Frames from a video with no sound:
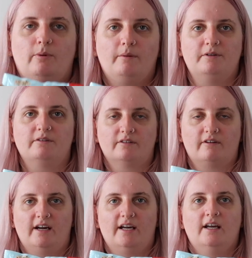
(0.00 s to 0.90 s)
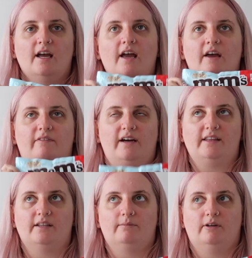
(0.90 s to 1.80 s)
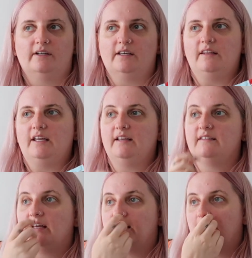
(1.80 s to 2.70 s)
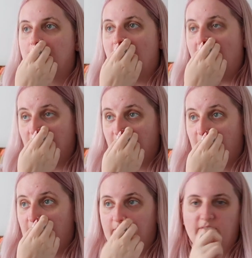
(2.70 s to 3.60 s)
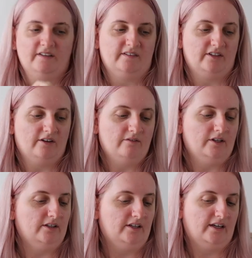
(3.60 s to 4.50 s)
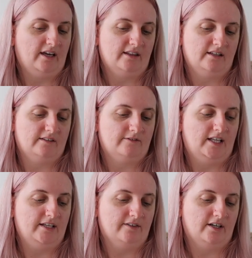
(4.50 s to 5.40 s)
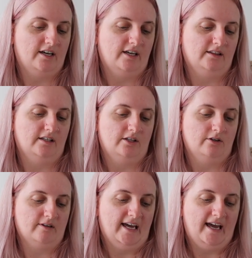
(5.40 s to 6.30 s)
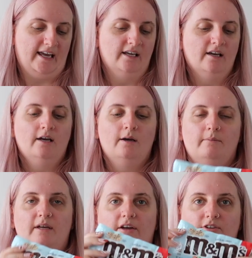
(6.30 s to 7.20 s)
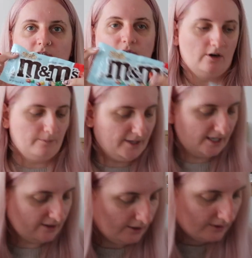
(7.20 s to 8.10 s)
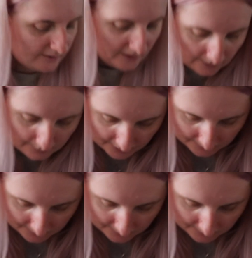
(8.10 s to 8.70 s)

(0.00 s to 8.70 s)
probably regret if I end up liking these, and I haven't got them because I don't think you could get this flavour in the UK. Yeah, I just thought I'd pick those up.